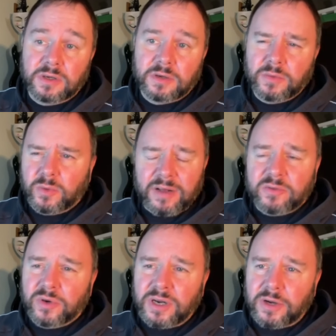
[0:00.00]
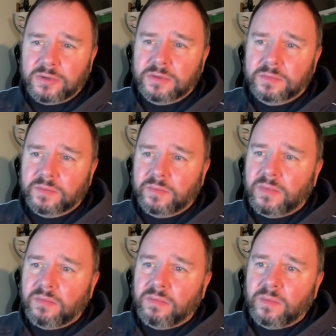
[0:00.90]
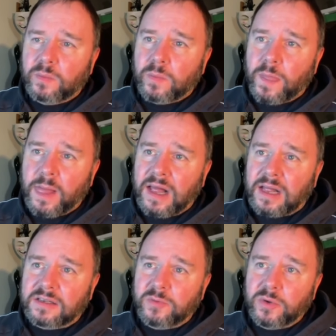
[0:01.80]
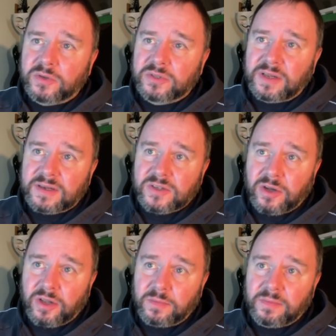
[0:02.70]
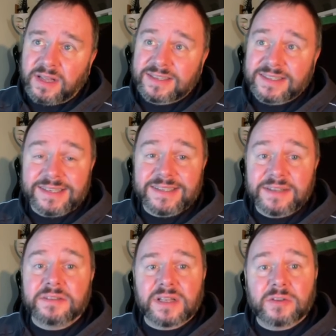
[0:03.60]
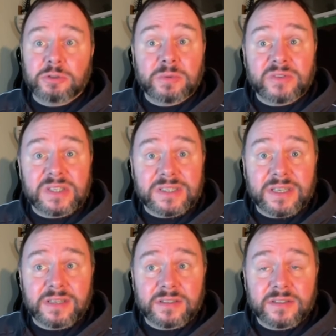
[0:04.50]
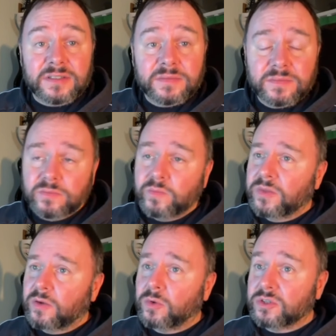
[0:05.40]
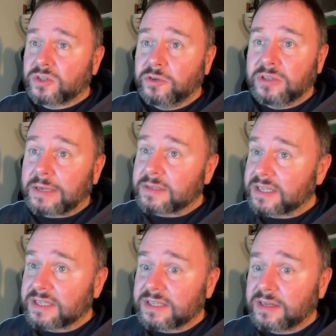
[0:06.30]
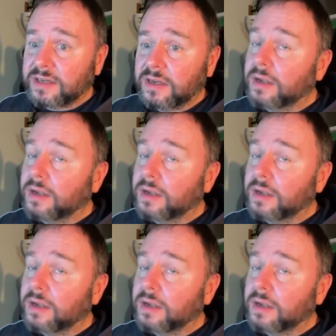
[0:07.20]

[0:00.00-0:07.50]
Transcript: But we haven't run out. And if we go to the next column, they're 16s, they're a group of 16s. What's 2 times 16?